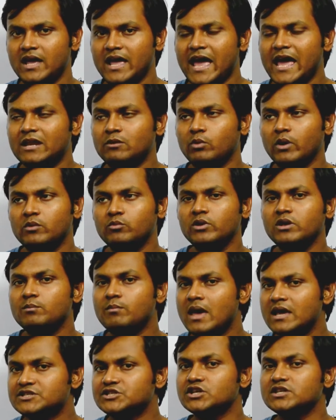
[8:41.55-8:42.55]
And when we
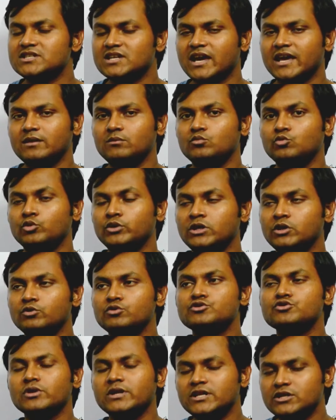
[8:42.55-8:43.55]
measure time, we
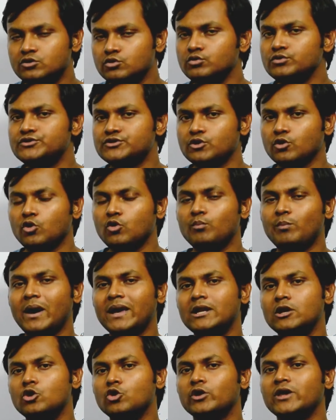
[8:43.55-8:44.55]
usually do so by
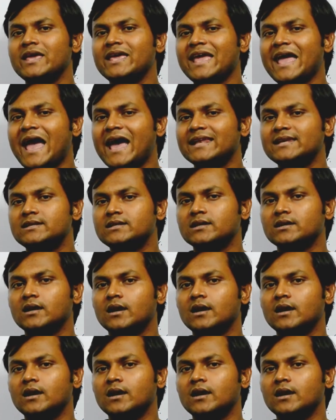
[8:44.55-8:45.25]
looking at